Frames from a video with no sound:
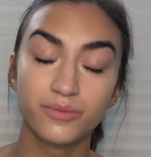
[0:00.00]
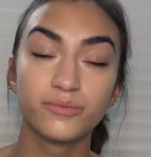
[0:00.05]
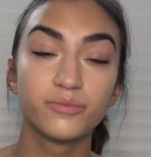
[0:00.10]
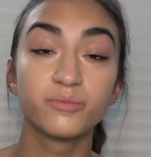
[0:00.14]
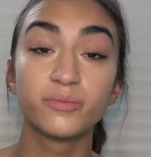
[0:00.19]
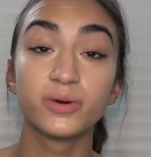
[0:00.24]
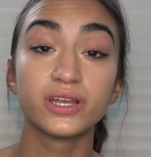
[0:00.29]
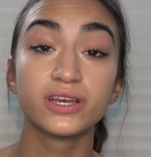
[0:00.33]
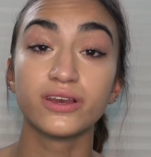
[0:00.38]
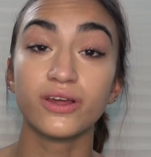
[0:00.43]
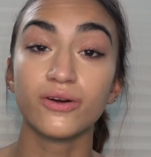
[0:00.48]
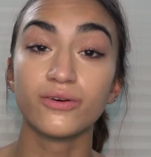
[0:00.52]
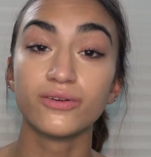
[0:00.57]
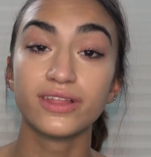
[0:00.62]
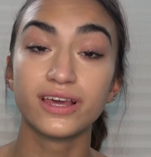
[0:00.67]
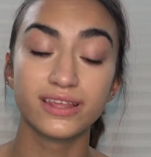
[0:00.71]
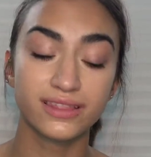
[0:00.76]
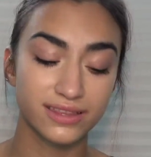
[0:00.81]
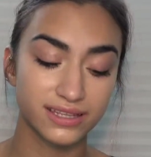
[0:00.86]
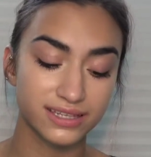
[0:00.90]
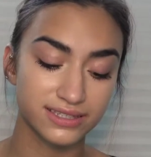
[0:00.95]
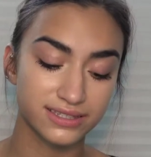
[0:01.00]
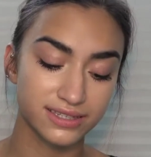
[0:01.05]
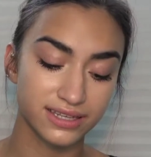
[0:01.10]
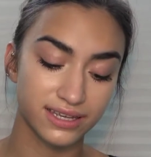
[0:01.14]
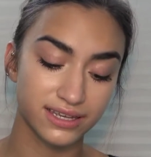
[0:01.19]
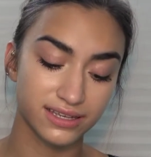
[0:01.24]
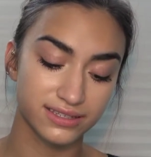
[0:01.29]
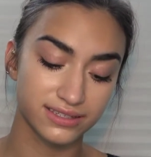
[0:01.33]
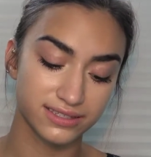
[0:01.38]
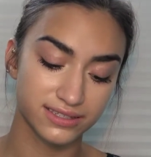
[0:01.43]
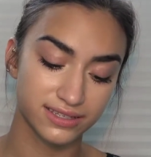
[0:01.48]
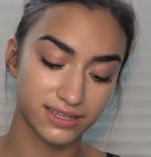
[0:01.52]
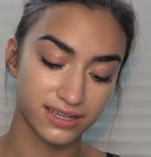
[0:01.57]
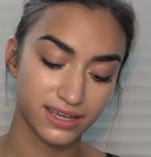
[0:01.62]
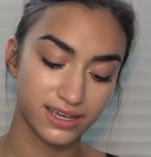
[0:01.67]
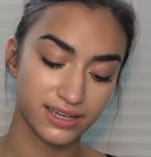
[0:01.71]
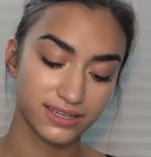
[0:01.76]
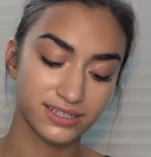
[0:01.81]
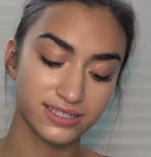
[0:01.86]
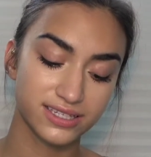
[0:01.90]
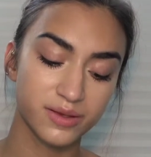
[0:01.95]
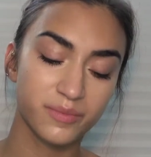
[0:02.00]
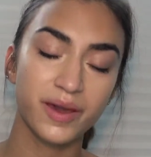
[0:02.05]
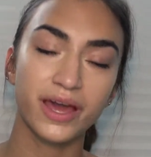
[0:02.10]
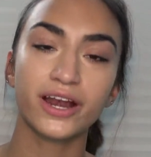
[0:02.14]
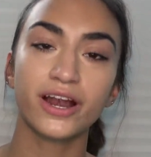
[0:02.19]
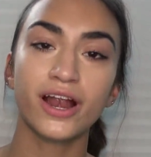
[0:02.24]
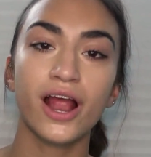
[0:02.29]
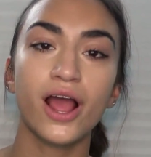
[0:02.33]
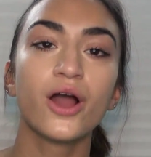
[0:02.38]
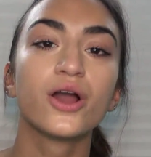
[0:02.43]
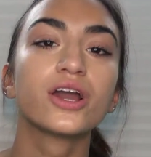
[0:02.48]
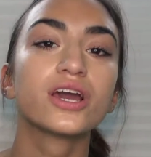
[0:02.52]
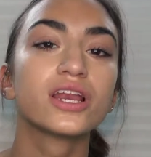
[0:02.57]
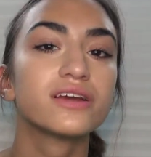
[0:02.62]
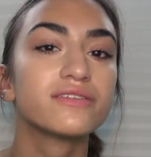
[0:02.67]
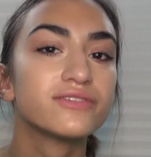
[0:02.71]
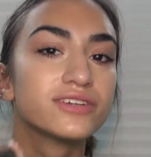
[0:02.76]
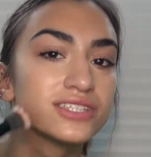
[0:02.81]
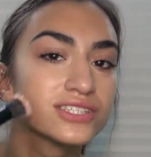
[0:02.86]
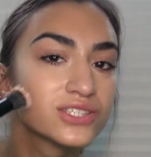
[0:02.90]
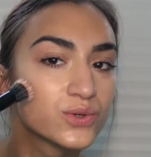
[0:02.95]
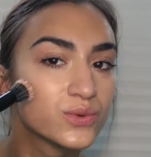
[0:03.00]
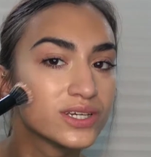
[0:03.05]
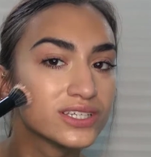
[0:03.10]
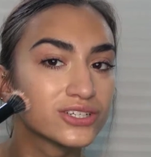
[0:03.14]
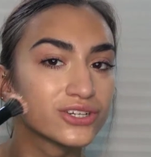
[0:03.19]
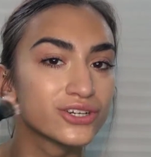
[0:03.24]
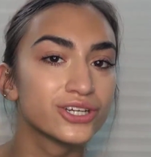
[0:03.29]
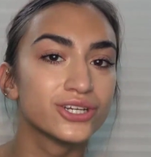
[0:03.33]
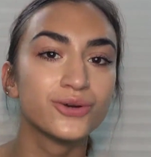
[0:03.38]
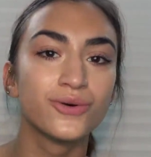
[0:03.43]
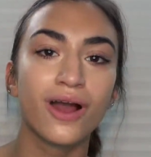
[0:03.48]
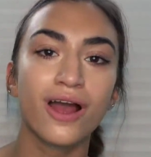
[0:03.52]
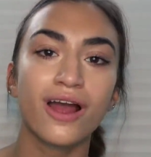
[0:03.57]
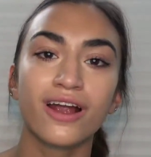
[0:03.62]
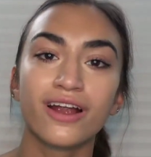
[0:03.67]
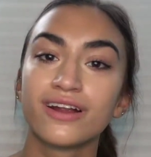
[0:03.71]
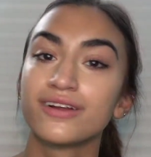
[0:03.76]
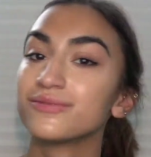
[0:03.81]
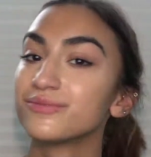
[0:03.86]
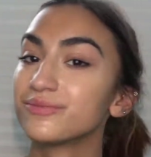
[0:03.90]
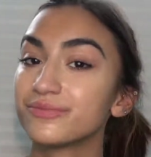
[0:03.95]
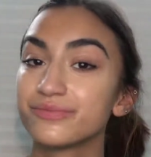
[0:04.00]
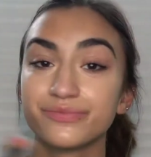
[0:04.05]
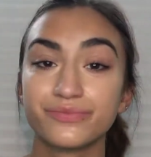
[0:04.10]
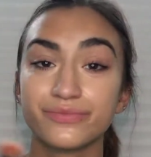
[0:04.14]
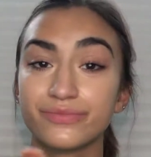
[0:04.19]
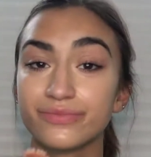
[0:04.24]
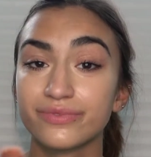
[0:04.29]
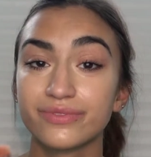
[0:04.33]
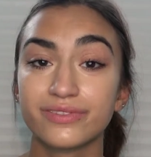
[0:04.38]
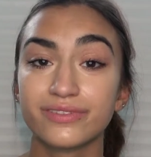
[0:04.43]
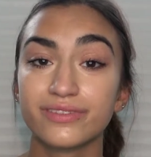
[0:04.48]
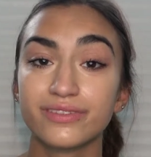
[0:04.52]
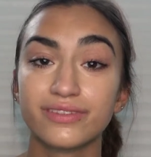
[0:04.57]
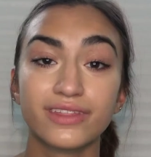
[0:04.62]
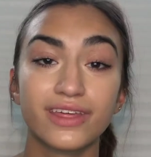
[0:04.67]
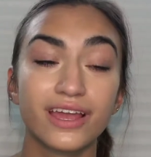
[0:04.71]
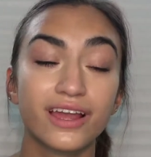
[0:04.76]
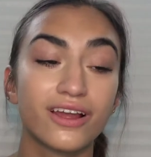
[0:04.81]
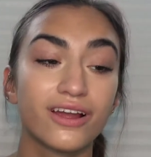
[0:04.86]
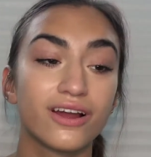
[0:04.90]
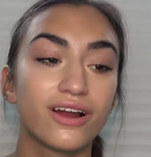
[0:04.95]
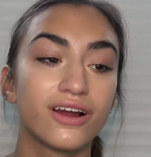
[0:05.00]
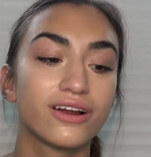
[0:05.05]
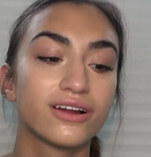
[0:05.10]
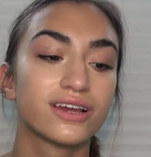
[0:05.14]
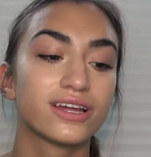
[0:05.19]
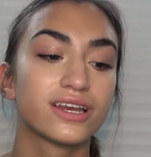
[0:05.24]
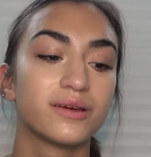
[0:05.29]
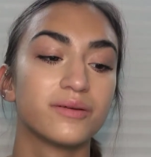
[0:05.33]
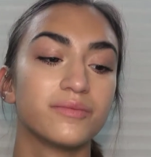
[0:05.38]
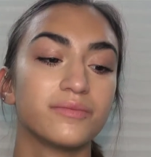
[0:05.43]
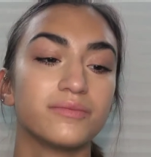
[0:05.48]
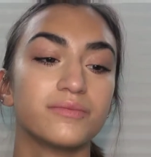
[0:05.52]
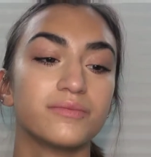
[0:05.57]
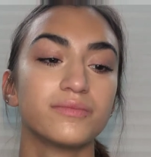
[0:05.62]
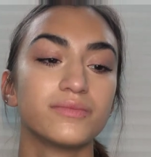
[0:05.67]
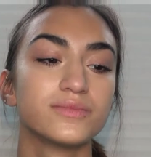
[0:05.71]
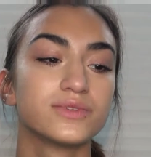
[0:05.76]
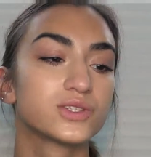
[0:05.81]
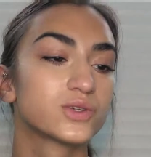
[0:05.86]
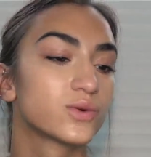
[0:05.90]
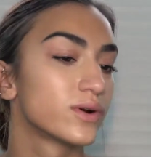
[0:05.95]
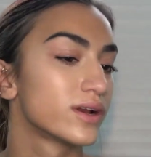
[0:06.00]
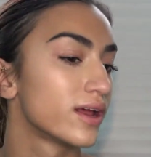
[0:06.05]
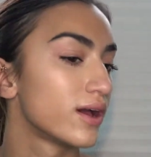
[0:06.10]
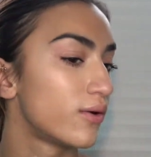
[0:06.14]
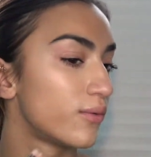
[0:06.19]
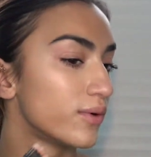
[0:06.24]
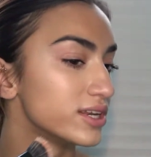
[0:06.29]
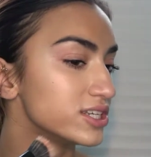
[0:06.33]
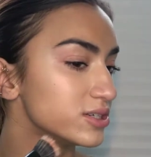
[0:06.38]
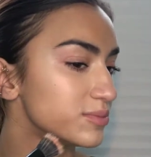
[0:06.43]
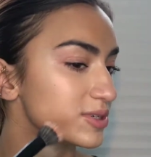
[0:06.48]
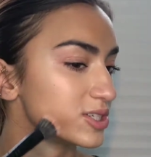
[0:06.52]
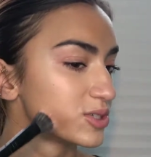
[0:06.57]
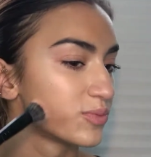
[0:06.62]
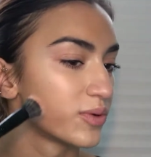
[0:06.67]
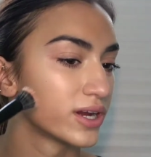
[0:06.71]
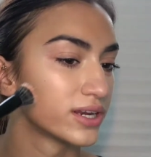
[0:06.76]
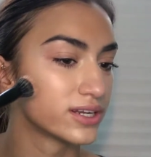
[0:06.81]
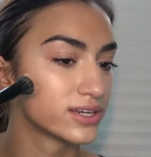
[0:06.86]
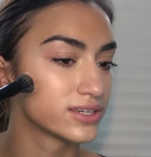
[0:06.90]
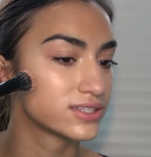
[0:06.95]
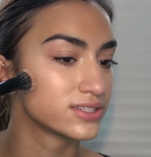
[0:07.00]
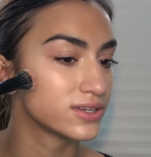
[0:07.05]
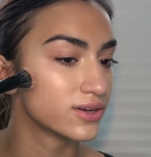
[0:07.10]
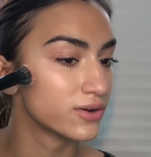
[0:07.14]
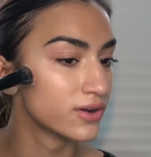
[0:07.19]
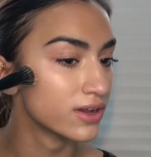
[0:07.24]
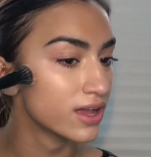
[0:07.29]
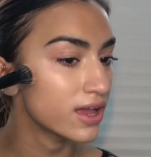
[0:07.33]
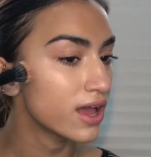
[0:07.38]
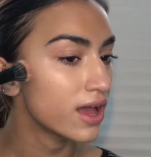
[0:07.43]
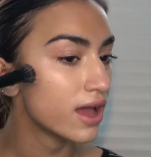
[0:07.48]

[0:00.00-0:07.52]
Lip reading: But no, like these things, doesn't matter how good of a squeezer you are, they are gonna squirt out way too much product. So